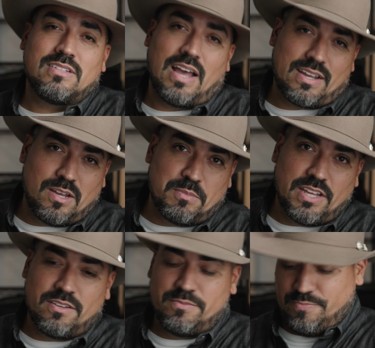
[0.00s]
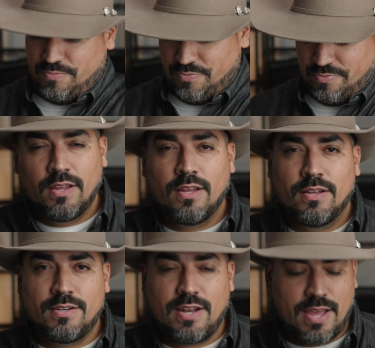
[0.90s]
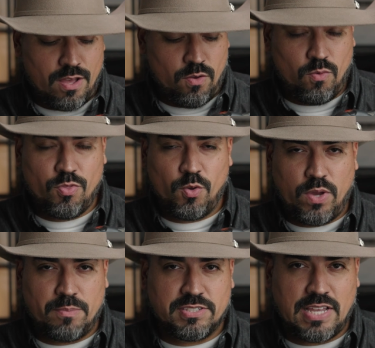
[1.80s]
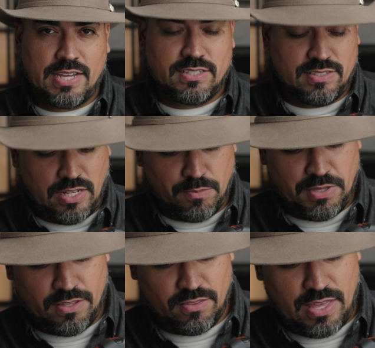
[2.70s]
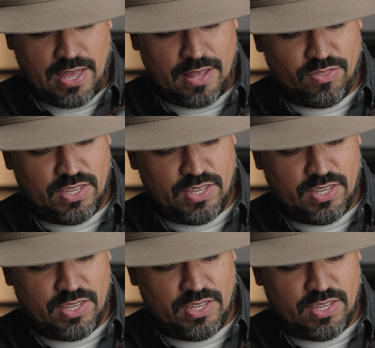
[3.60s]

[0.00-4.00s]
not coming out. Now, the website is telling me that